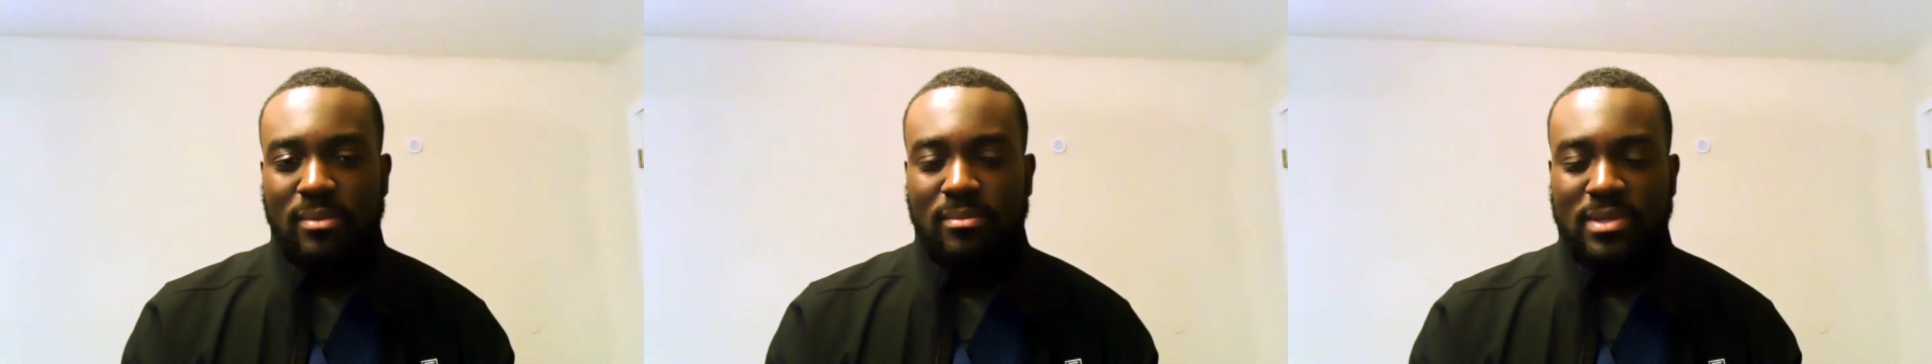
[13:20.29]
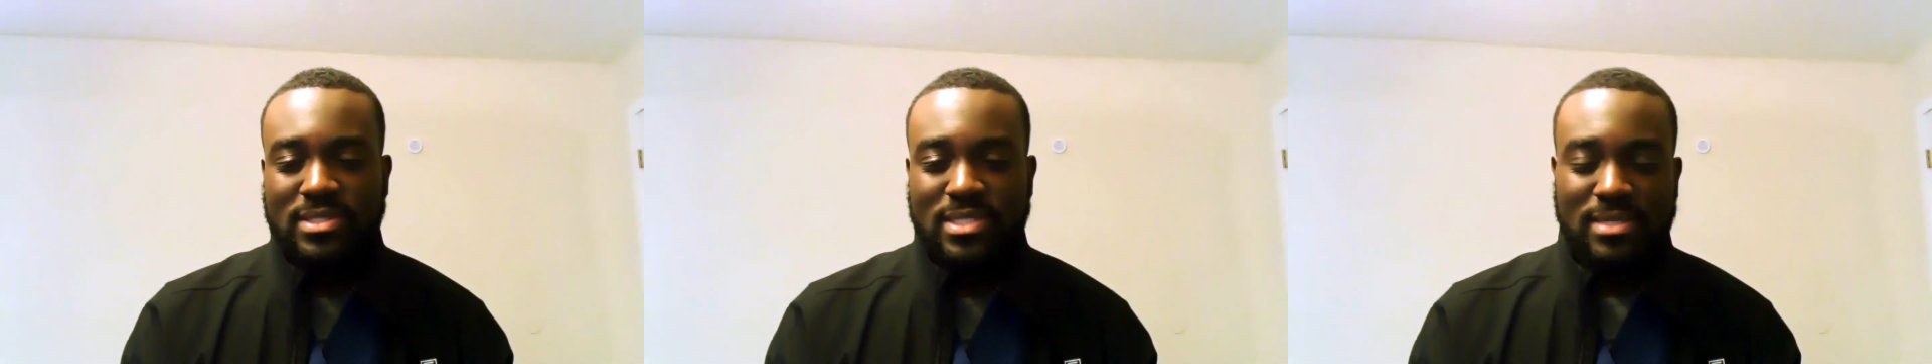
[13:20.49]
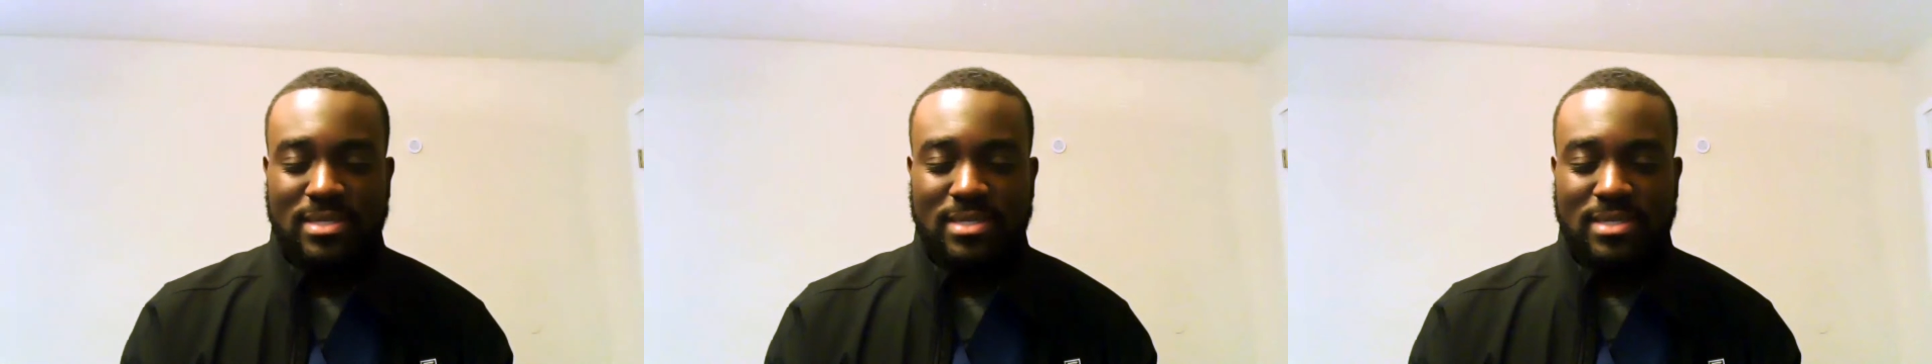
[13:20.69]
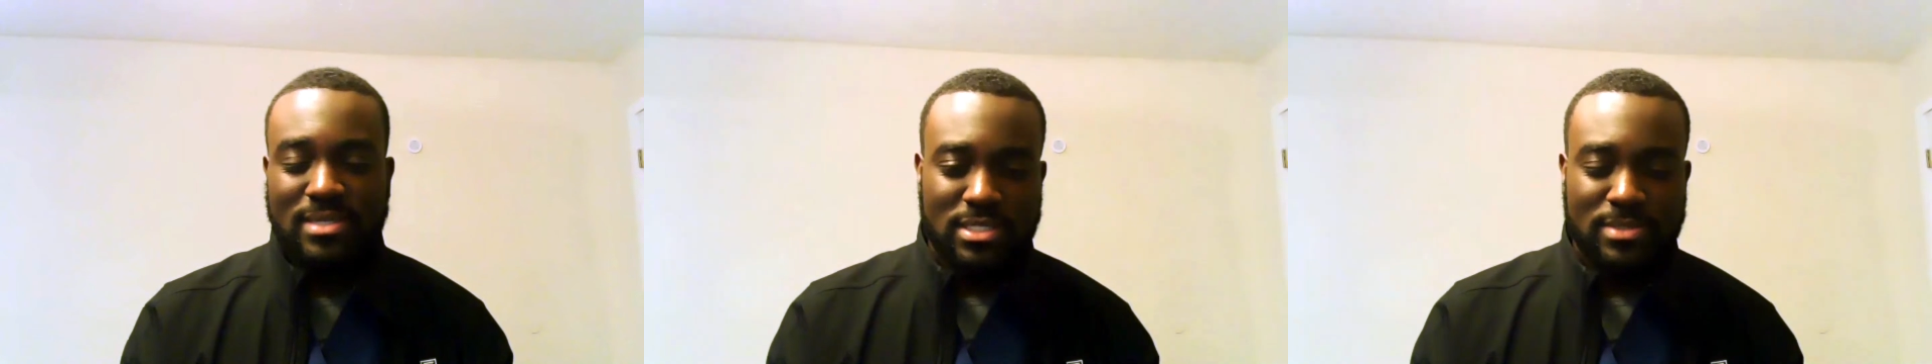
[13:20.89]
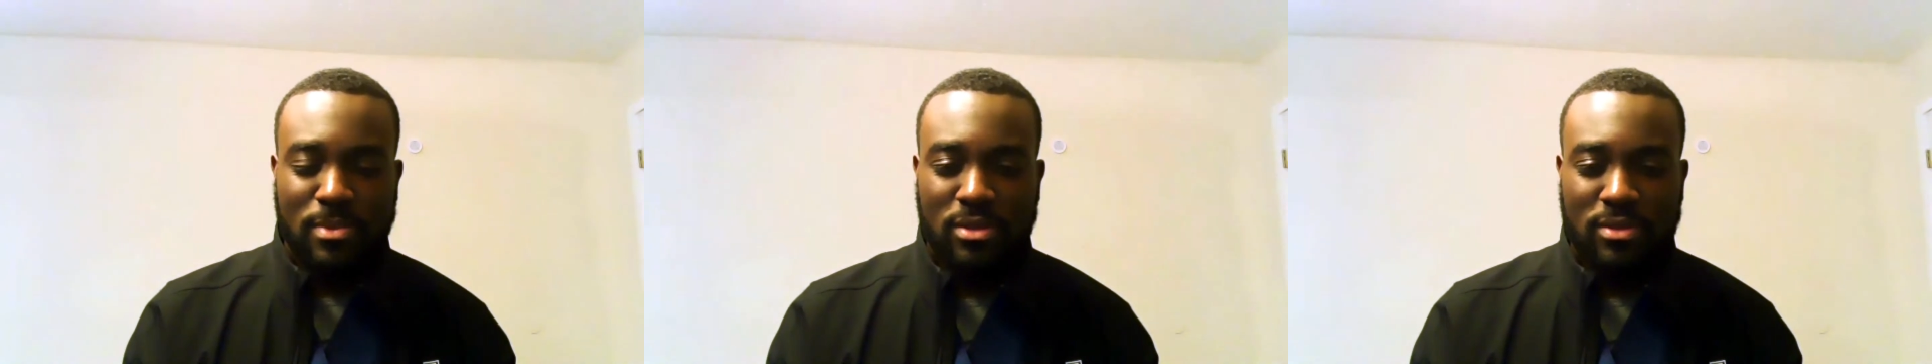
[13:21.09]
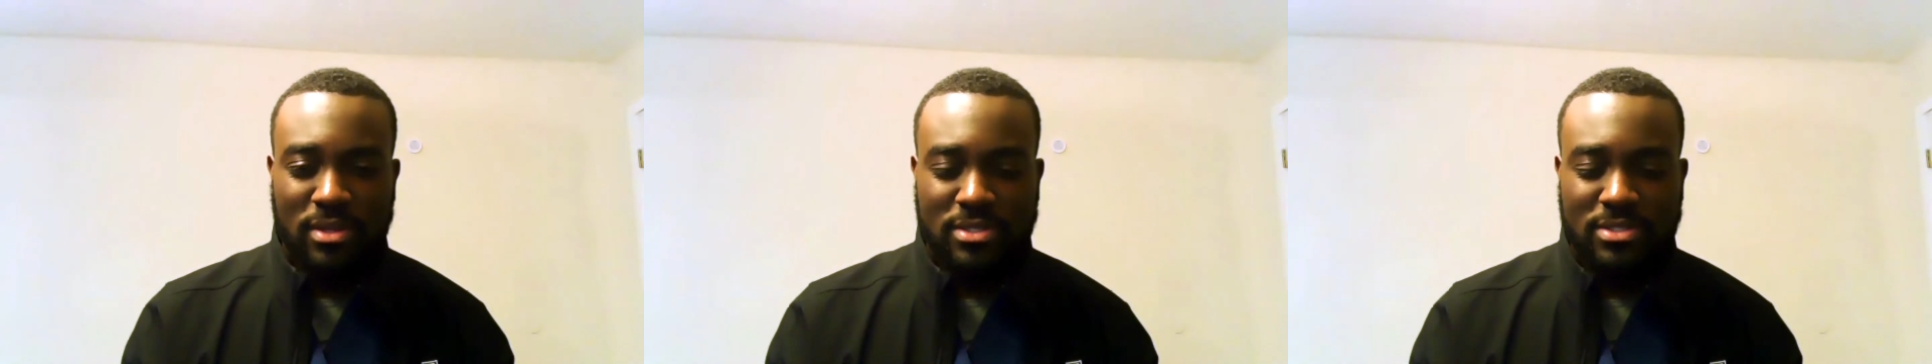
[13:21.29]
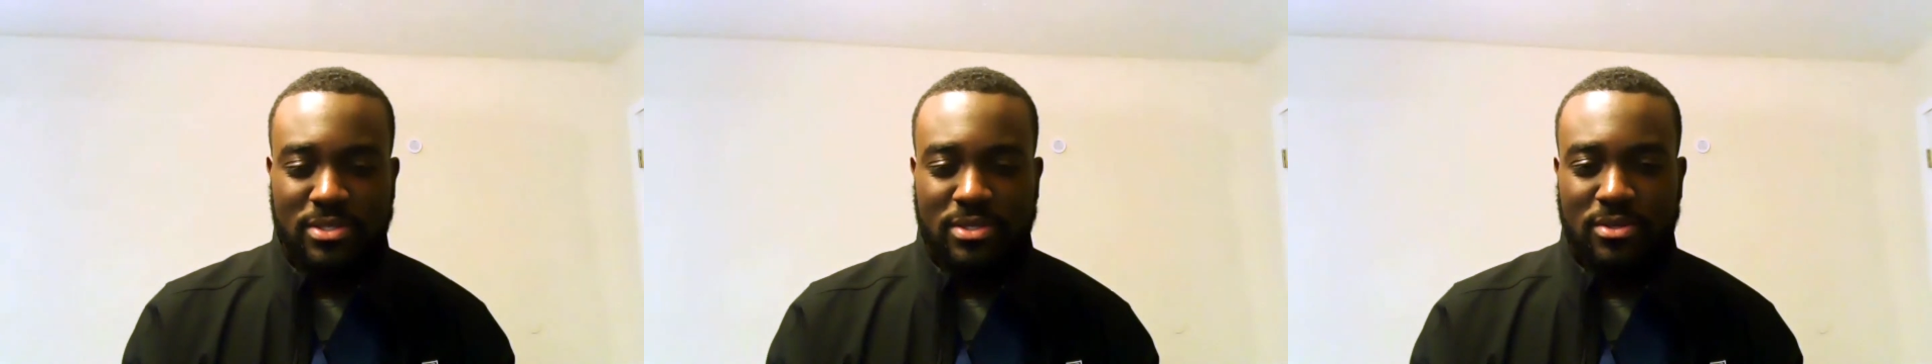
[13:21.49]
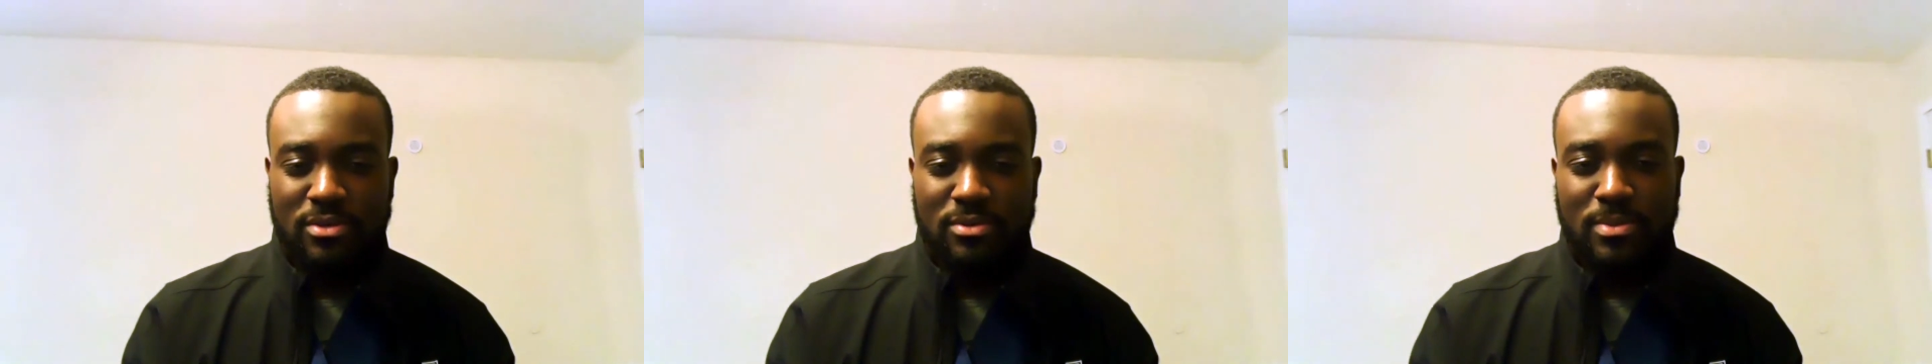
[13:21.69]
it seems like a small thing to
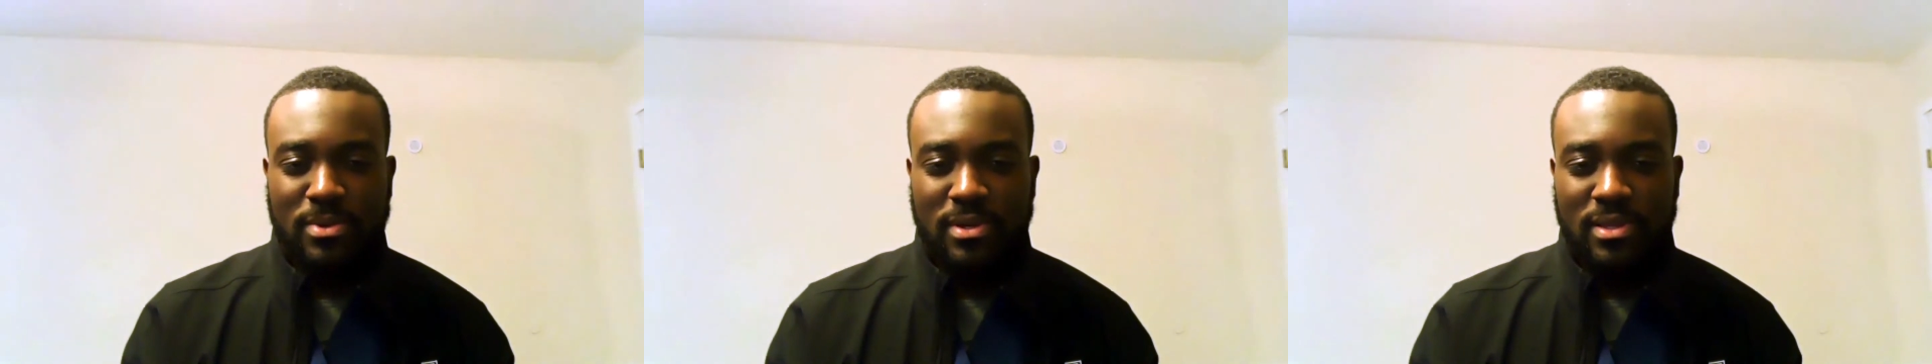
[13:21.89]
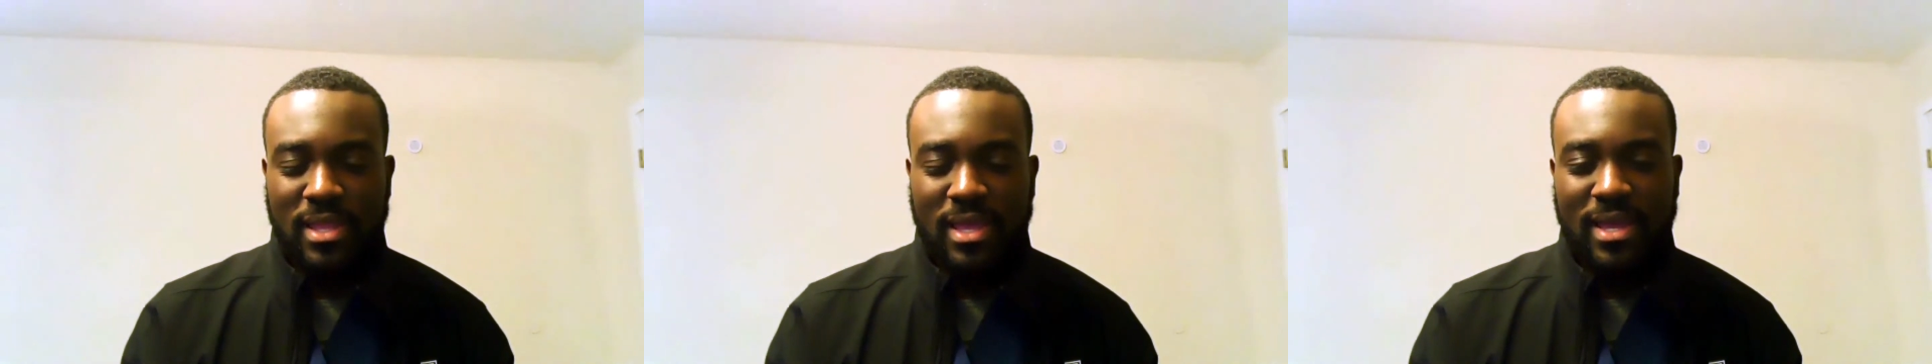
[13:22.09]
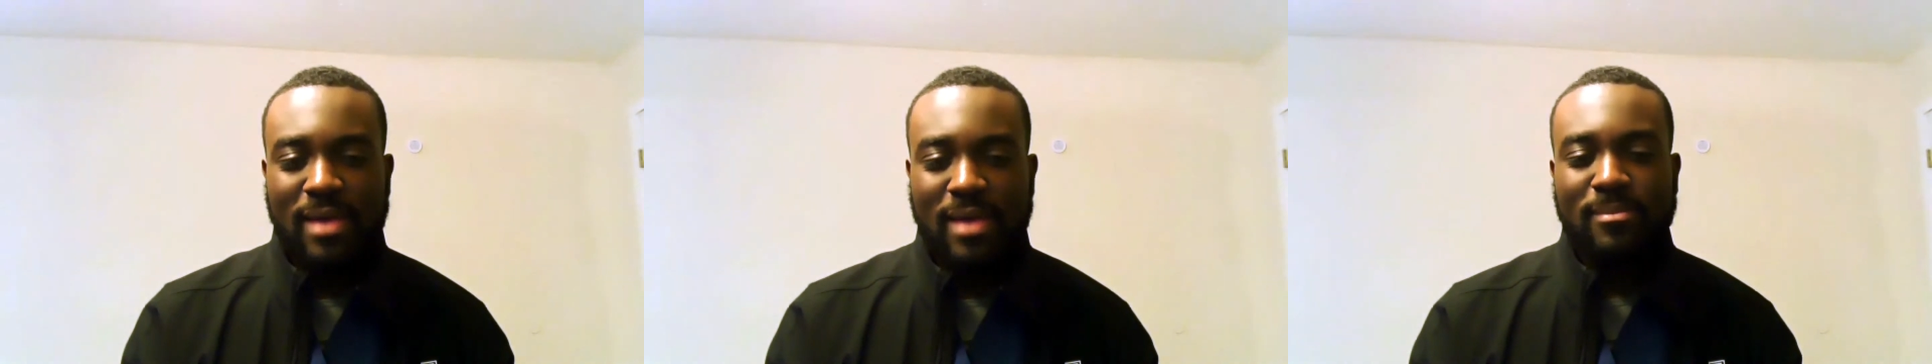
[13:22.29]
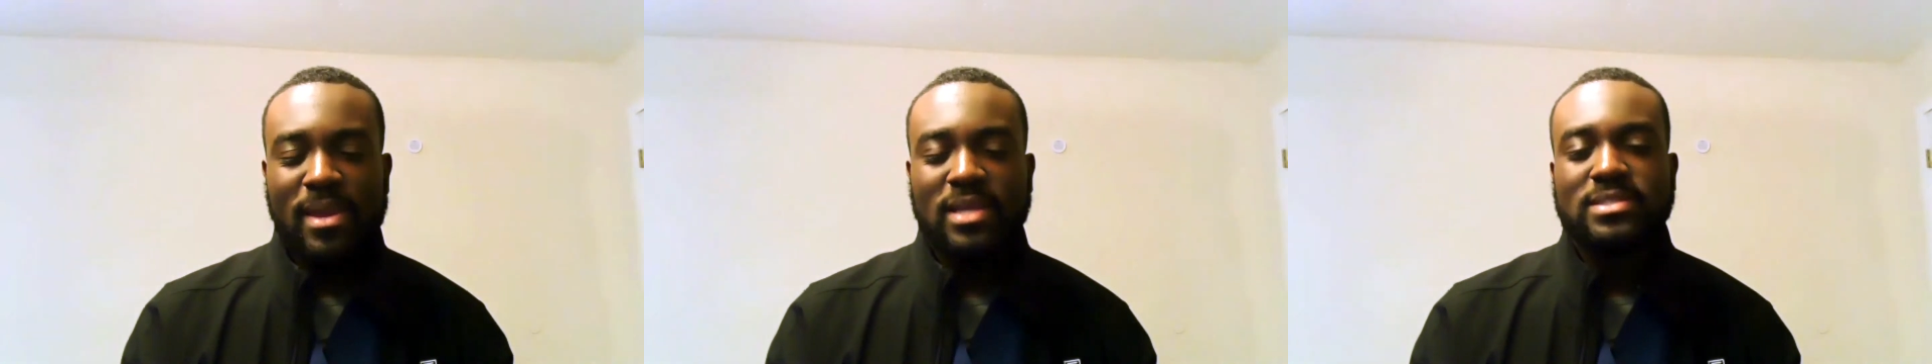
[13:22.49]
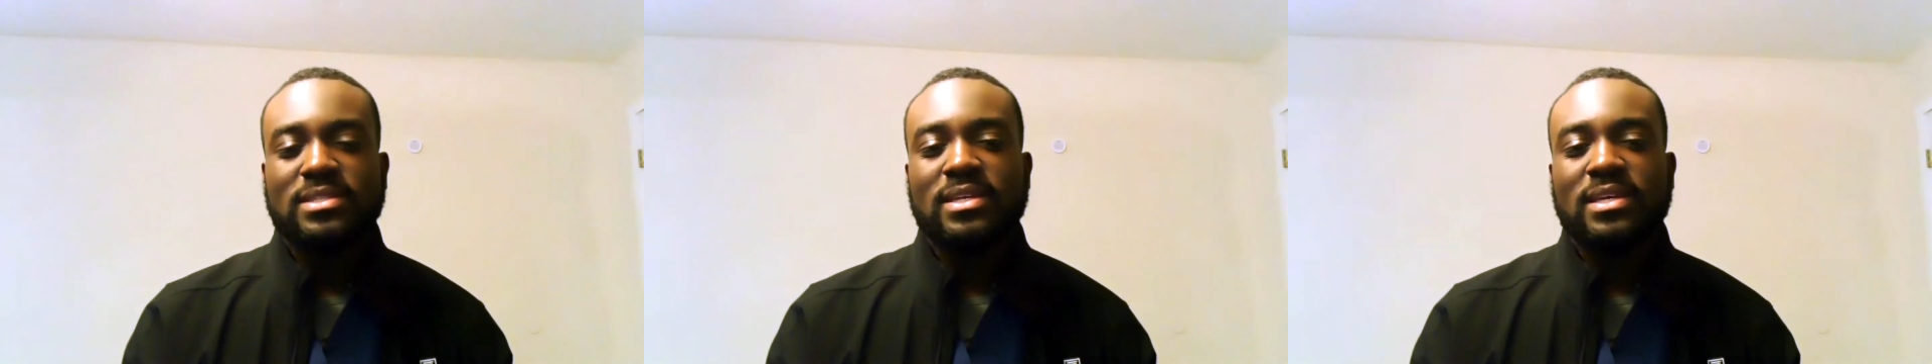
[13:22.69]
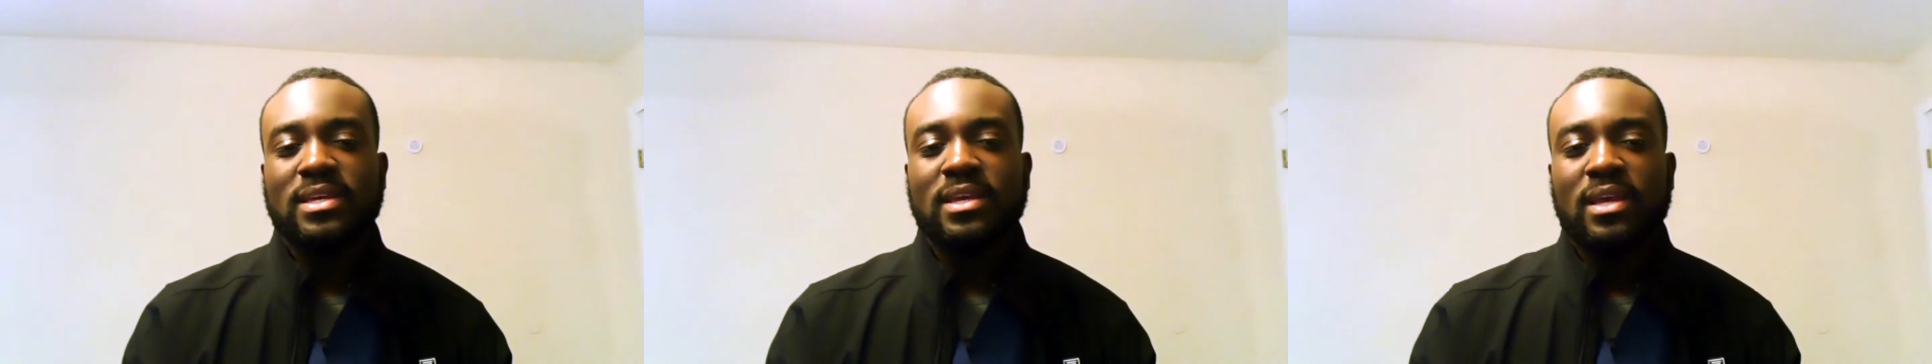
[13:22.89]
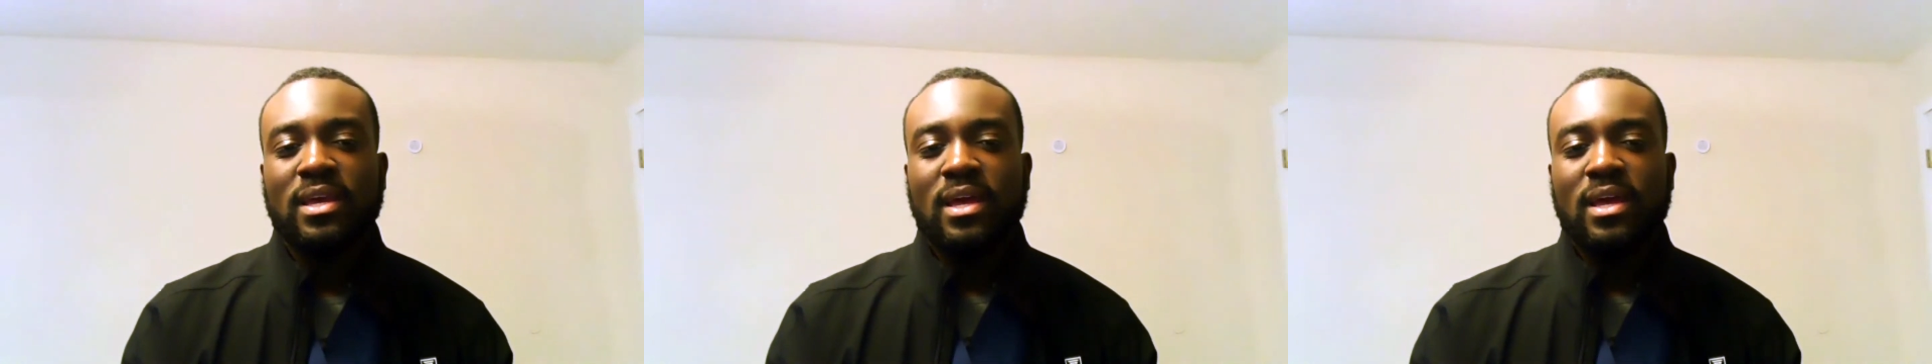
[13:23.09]
you, but like I'm actually